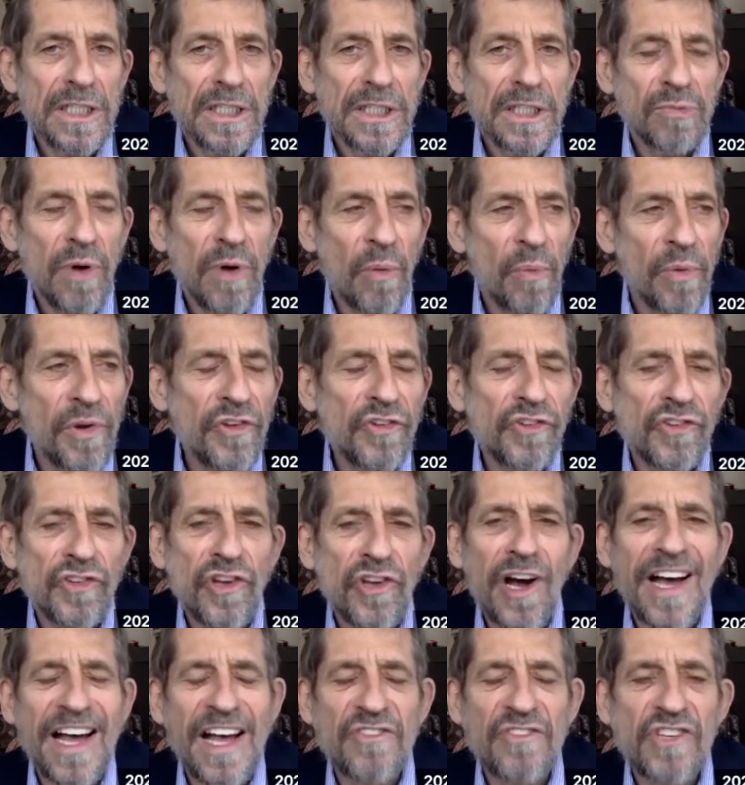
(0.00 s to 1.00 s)
what we
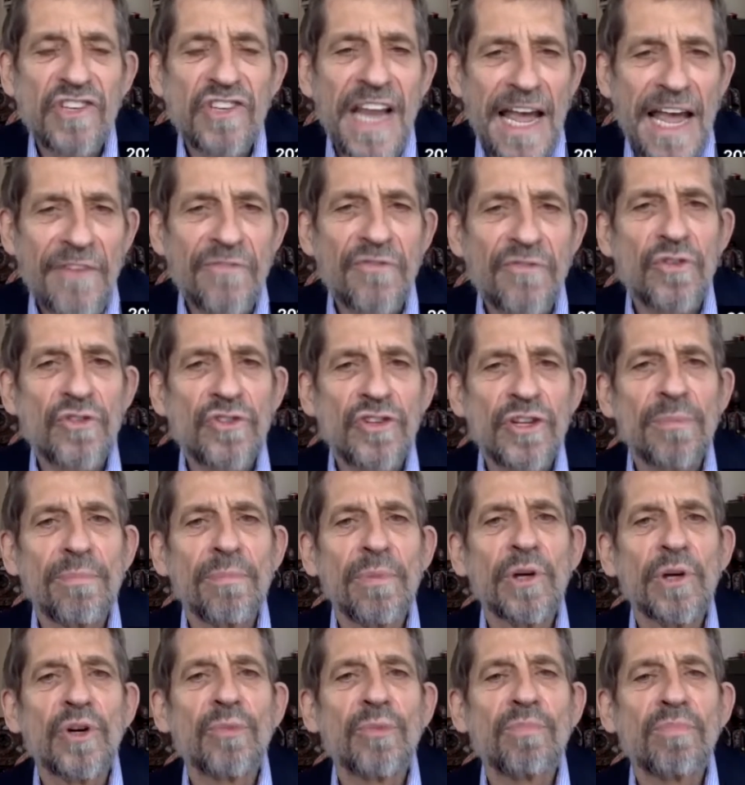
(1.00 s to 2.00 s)
saw as an effort to
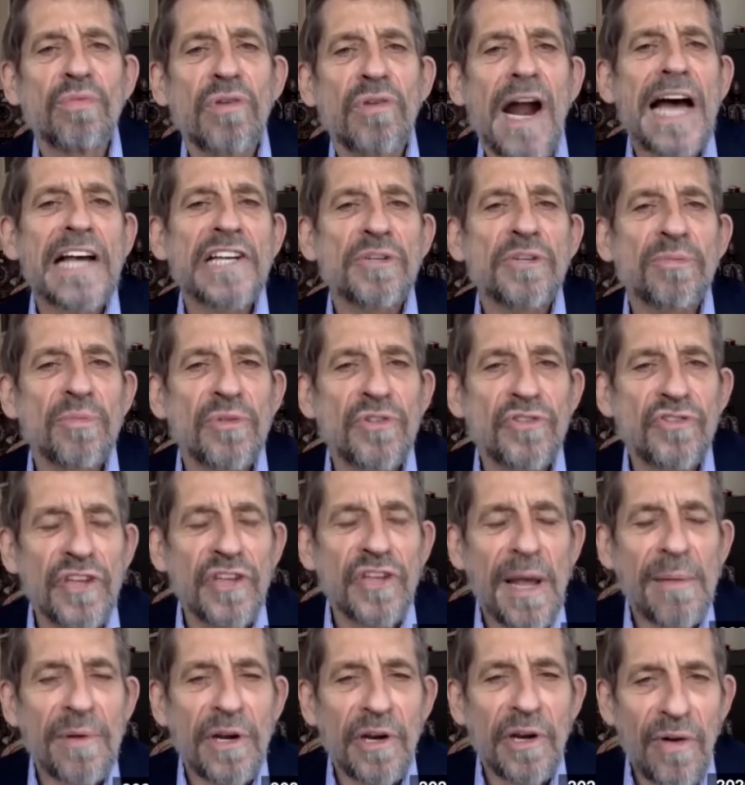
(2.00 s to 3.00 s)
build prosperous
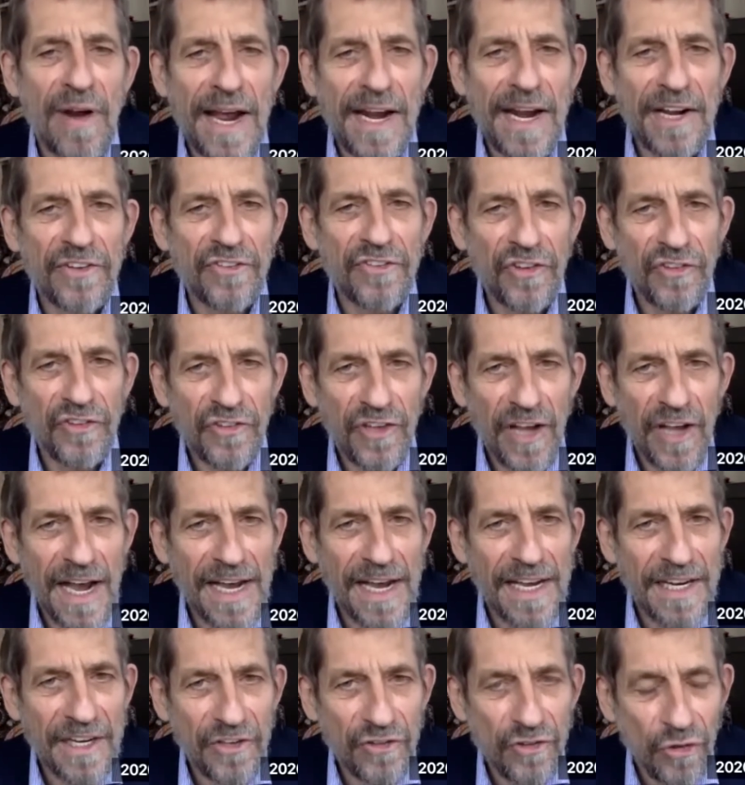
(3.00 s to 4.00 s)
democratic societies